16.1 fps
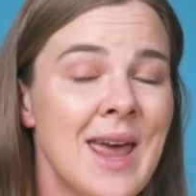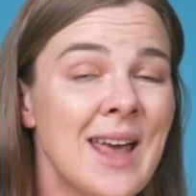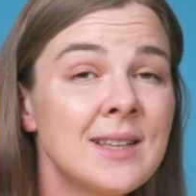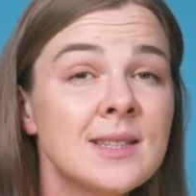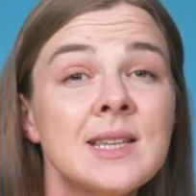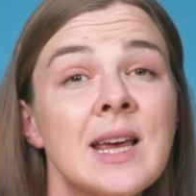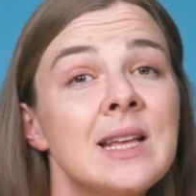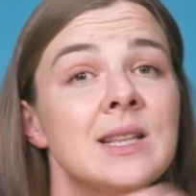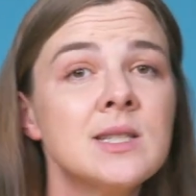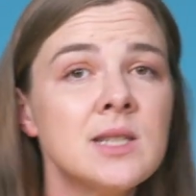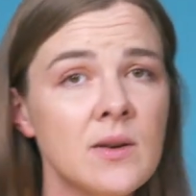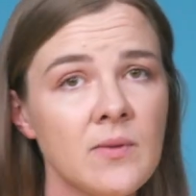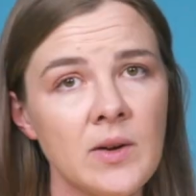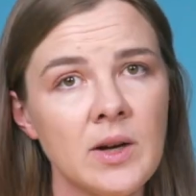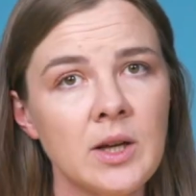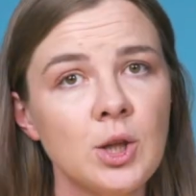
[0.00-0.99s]
and
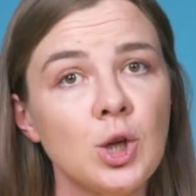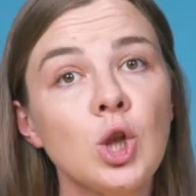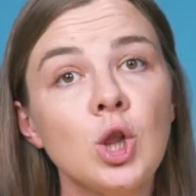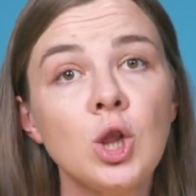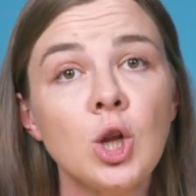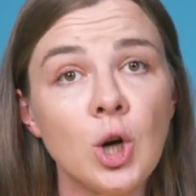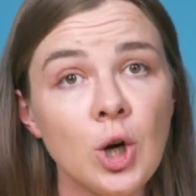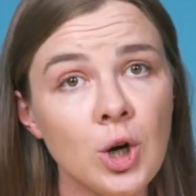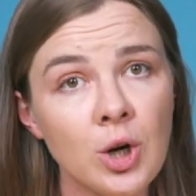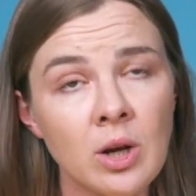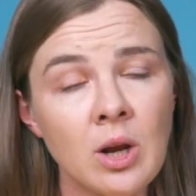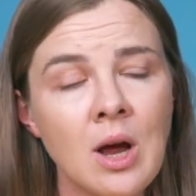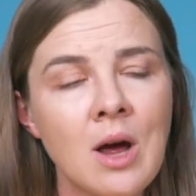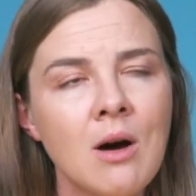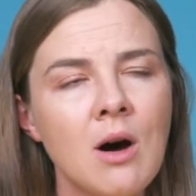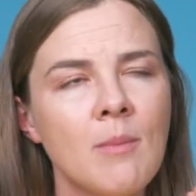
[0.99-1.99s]
scientifically
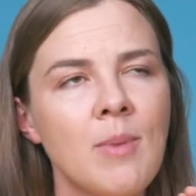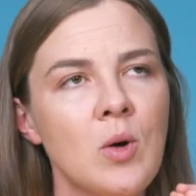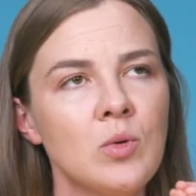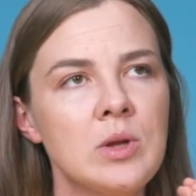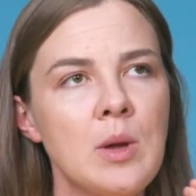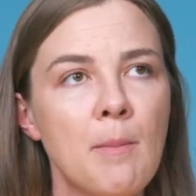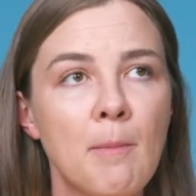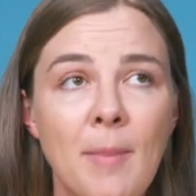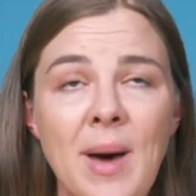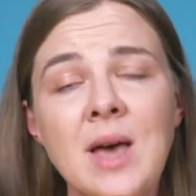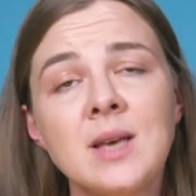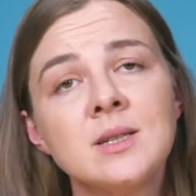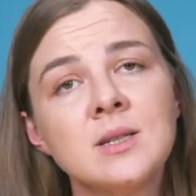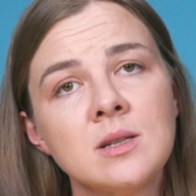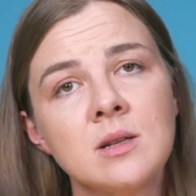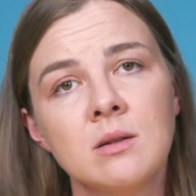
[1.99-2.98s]
learn about the
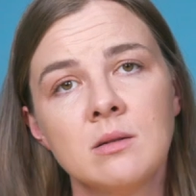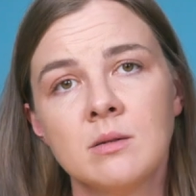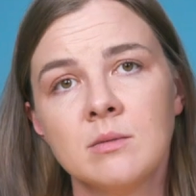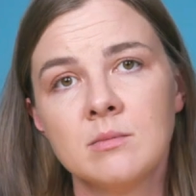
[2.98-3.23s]
best